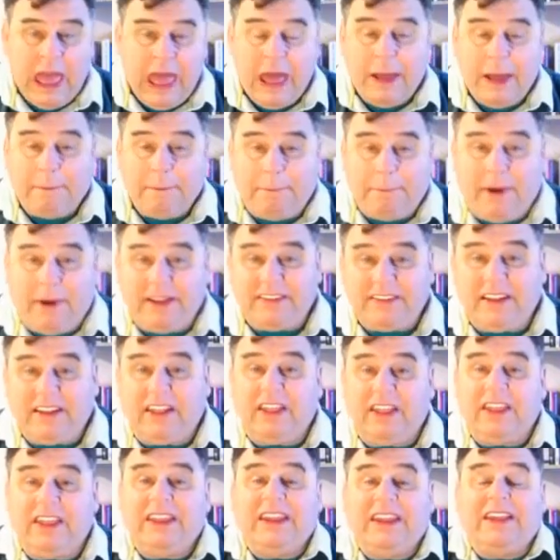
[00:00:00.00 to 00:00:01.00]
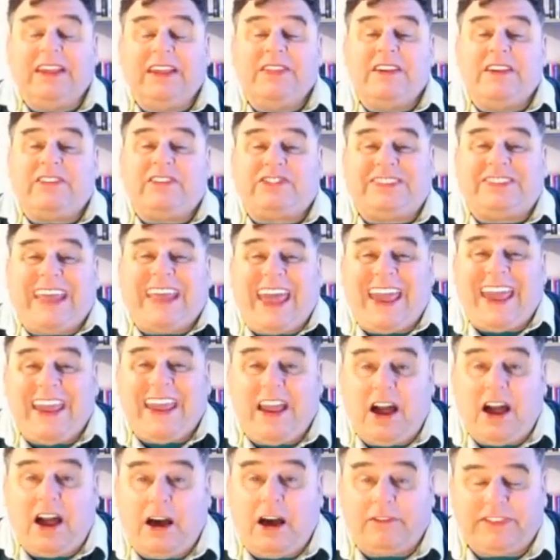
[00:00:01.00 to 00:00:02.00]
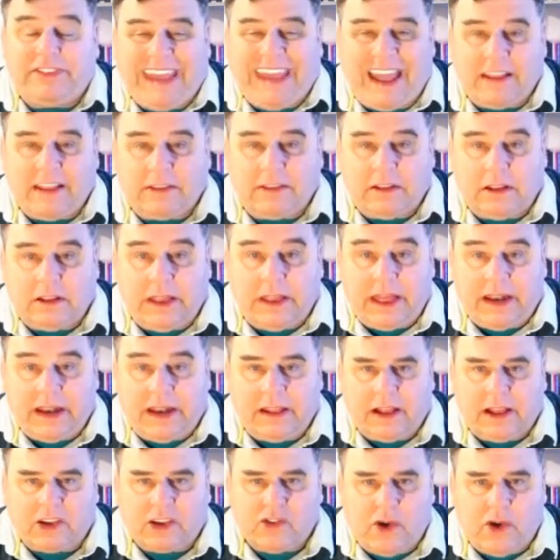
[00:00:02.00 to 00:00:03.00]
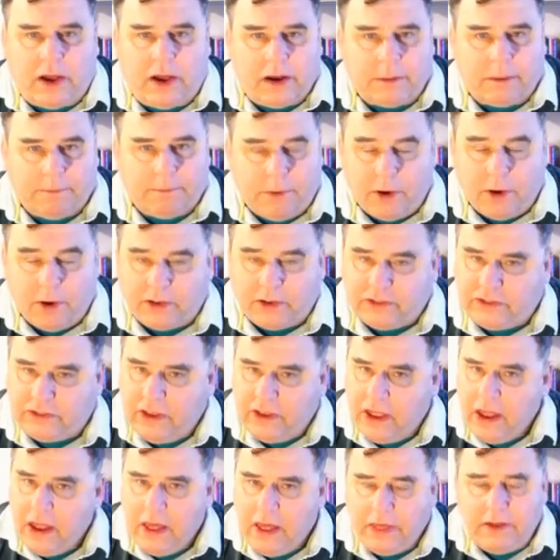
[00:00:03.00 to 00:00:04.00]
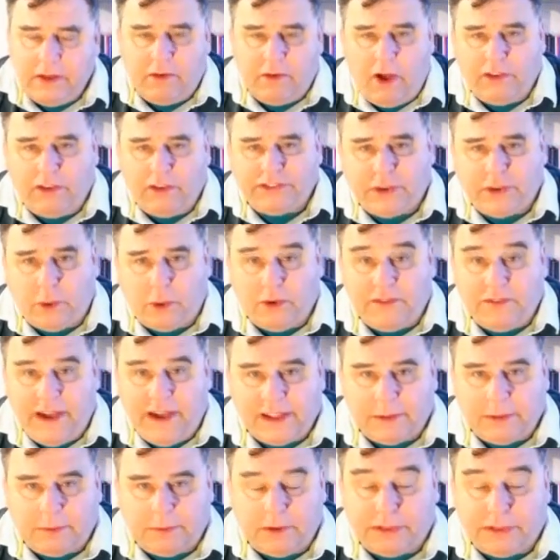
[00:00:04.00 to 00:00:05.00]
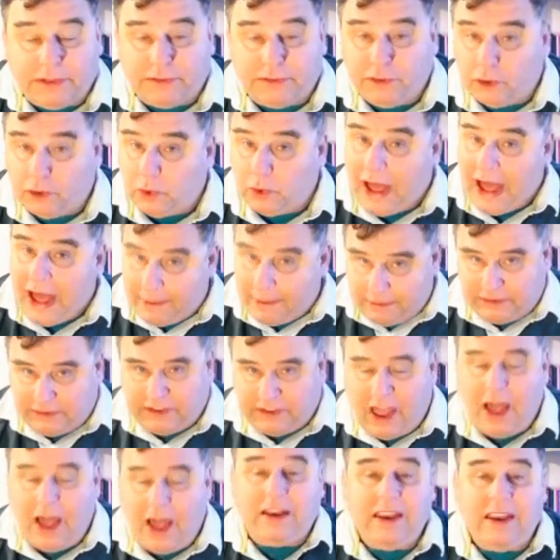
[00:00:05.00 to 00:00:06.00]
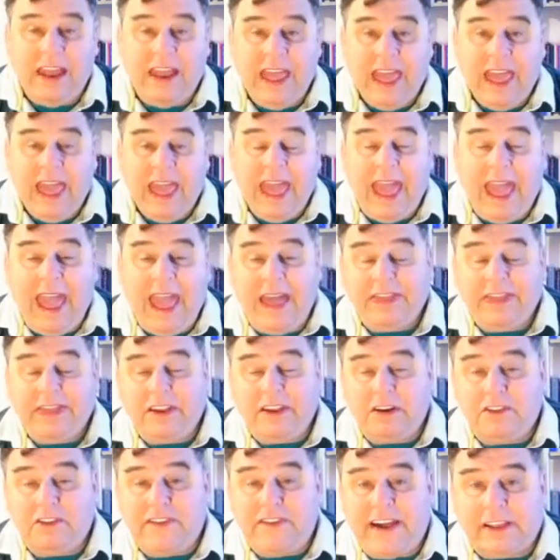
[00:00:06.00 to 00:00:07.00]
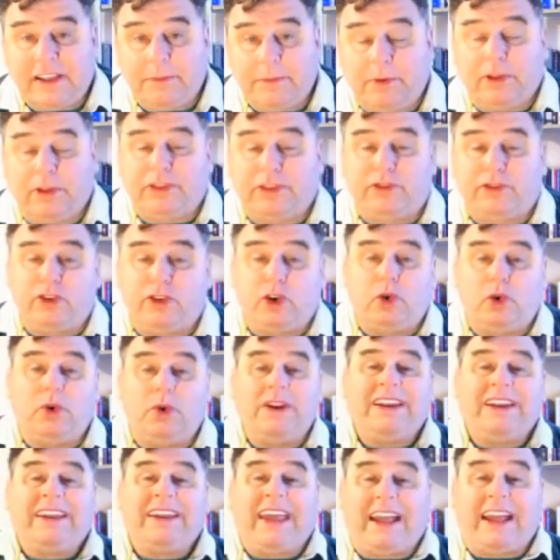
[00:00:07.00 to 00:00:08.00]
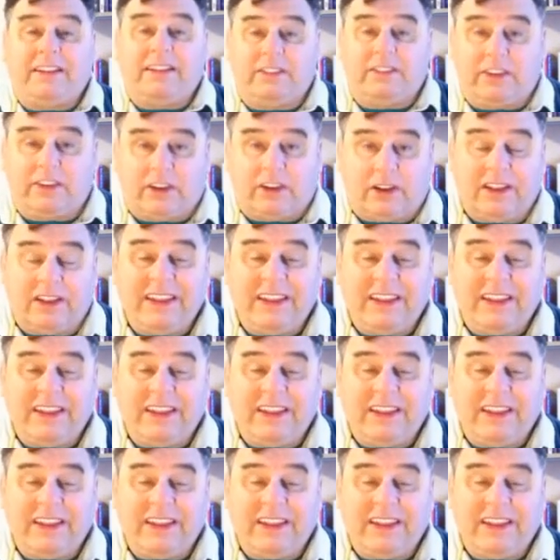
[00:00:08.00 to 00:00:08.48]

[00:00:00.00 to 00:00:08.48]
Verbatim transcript: But in this day of Kindle and electronic books, they're also available through Amazon, and they're available through Kindle.